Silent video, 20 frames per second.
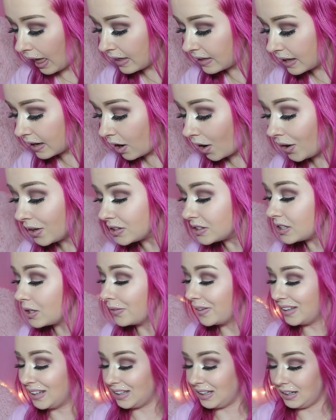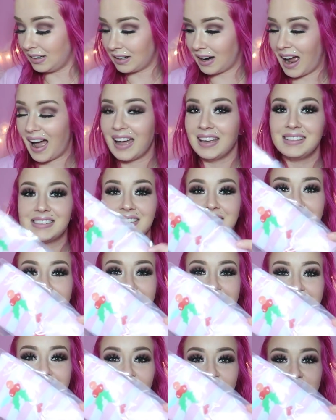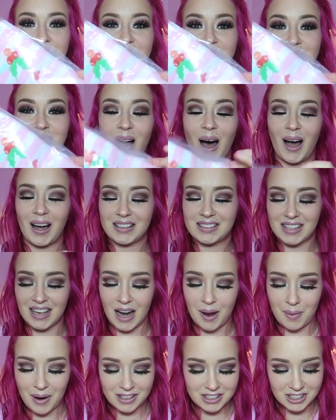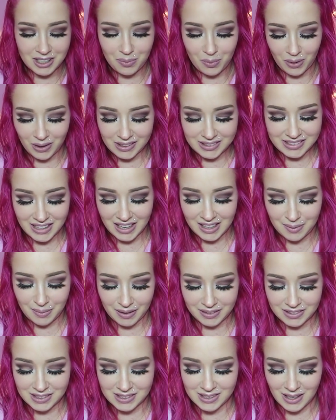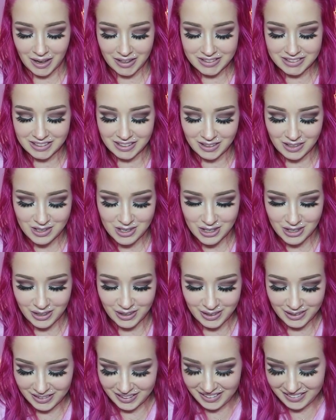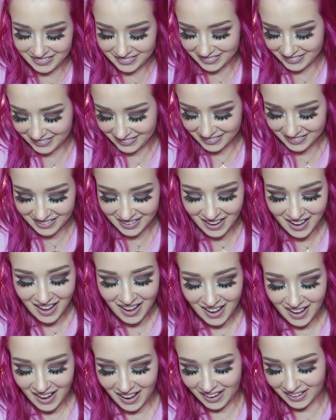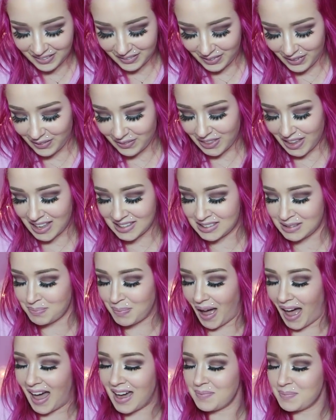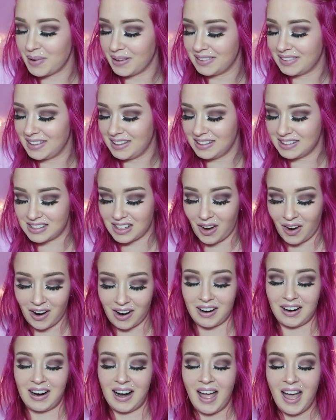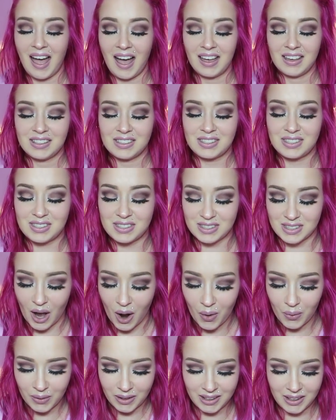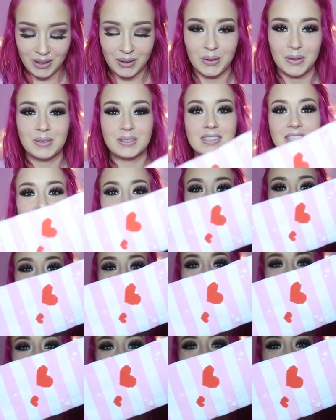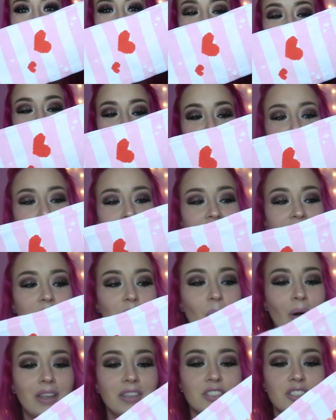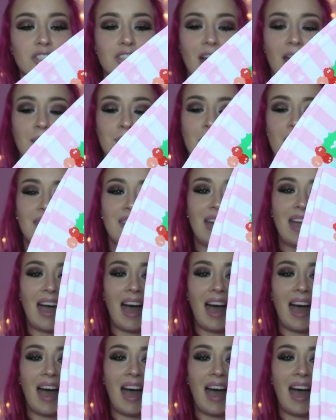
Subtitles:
And then also in here I see some socks, and I'm actually more excited about the socks than the shirt. I don't know if that's bad, but these are so cute. They are pink and white striped and